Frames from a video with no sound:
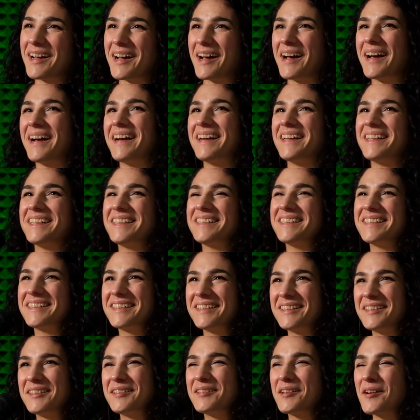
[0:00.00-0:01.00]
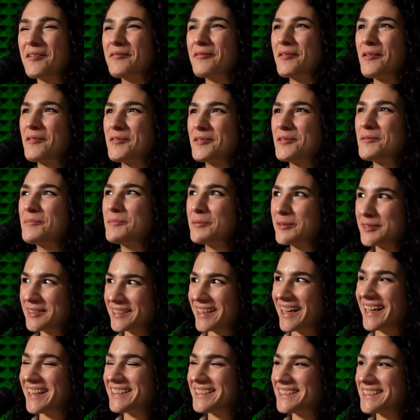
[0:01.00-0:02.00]
i uh, love how you put
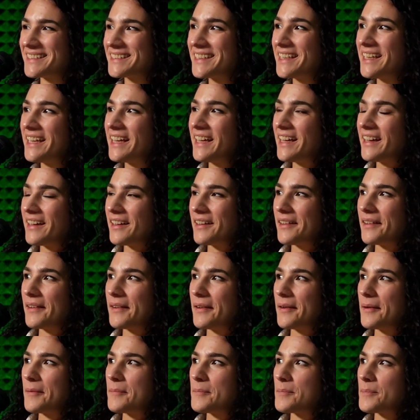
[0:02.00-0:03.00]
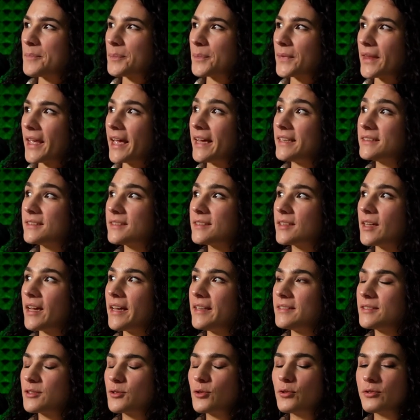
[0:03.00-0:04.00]
that um, and
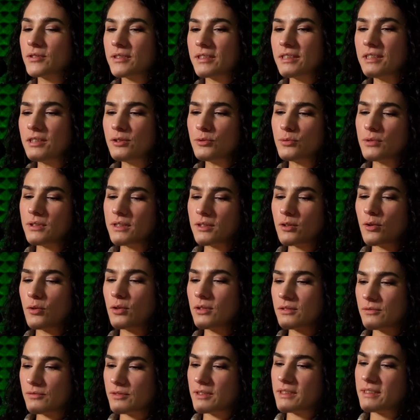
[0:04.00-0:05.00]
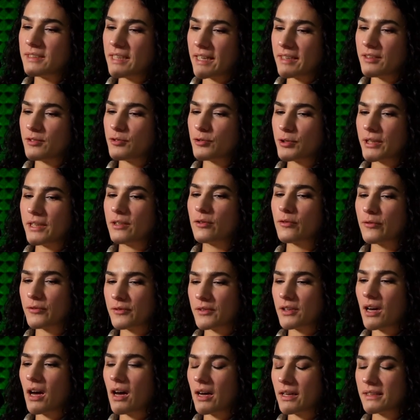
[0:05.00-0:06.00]
and continuing on with that train of
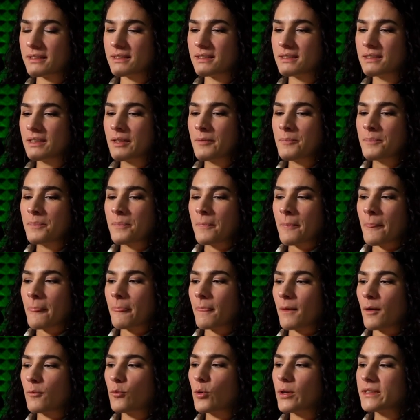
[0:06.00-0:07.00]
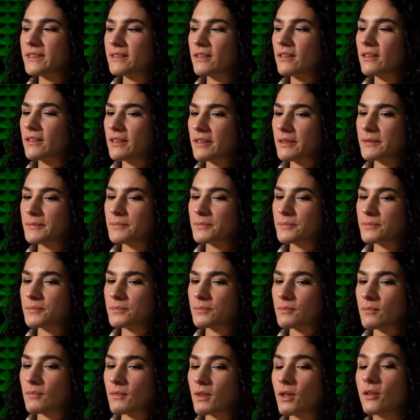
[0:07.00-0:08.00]
thought what are
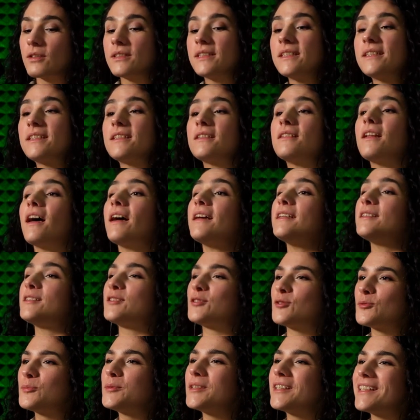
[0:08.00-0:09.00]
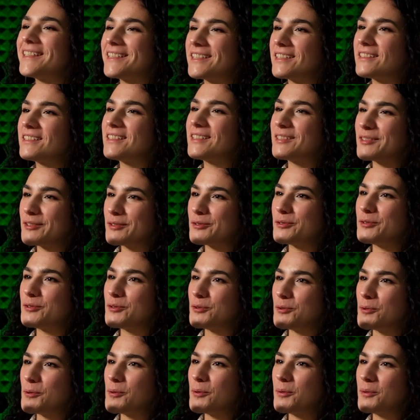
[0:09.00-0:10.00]
because it's nice to be listening to
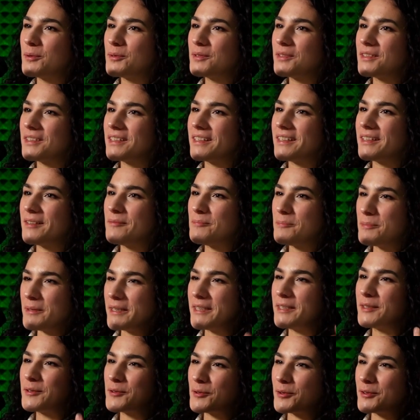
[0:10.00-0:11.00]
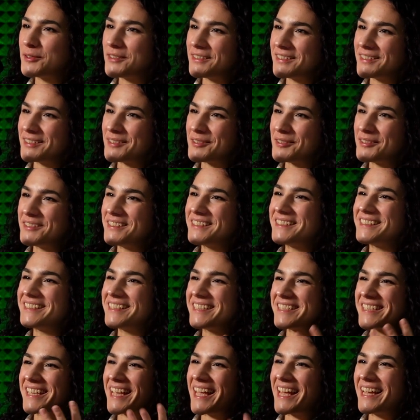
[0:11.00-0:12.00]
you being on on
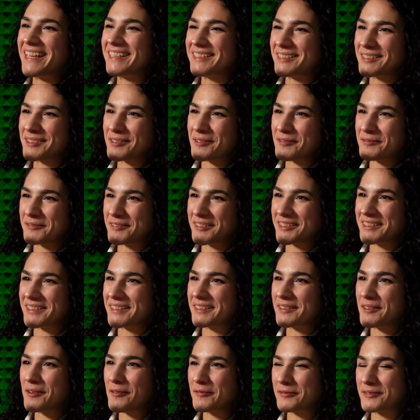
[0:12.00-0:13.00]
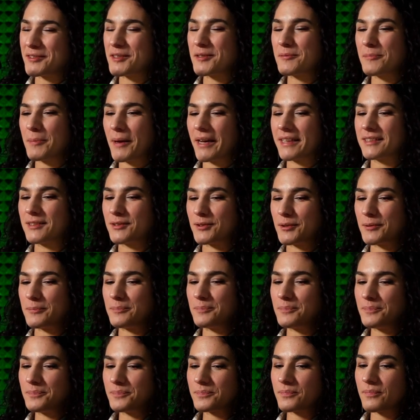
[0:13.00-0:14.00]
this end of the of the
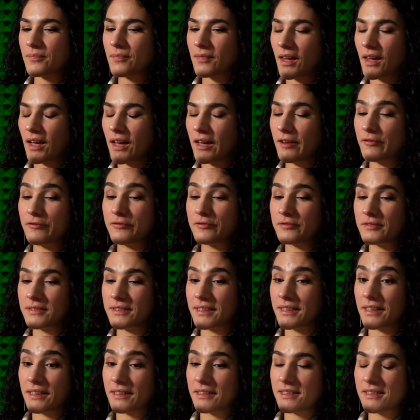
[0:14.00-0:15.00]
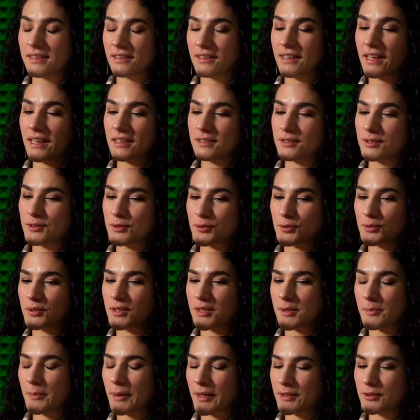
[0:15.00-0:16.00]
spectrum if there is an end to the
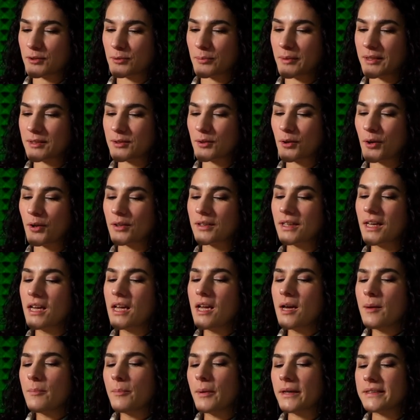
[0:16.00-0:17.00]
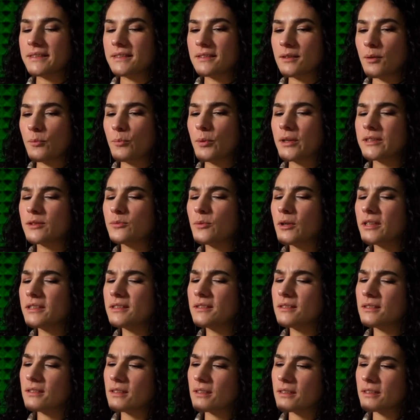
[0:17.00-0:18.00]
spectrum at all. But but what
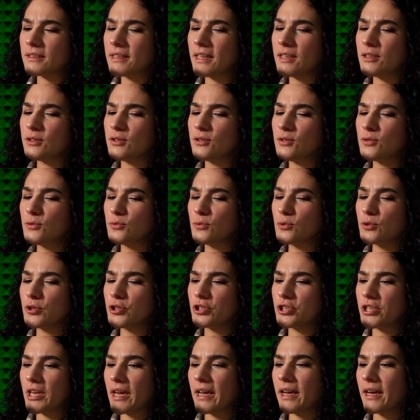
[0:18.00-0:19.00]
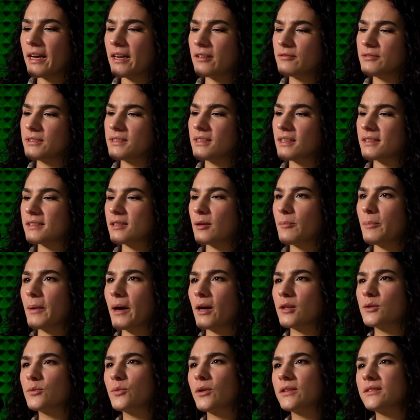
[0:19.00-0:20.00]
can you share with us
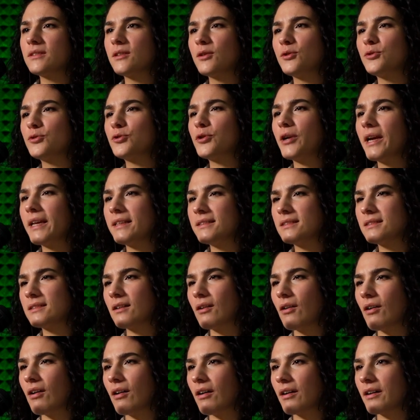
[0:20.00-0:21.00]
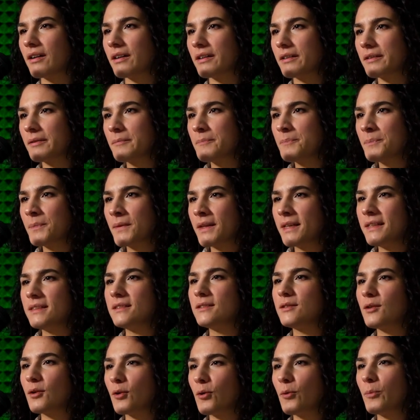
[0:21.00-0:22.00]
about what the trends are in
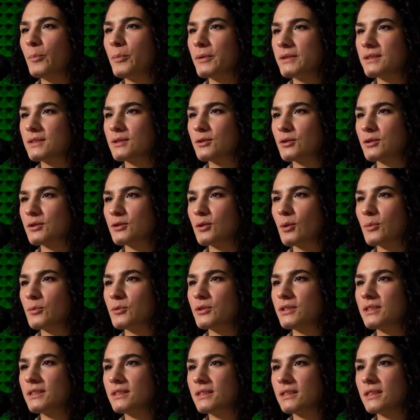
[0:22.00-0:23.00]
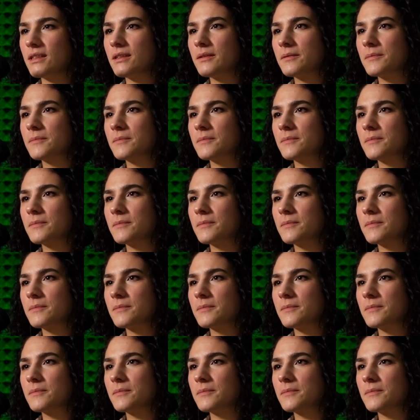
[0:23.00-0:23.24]
the open source community?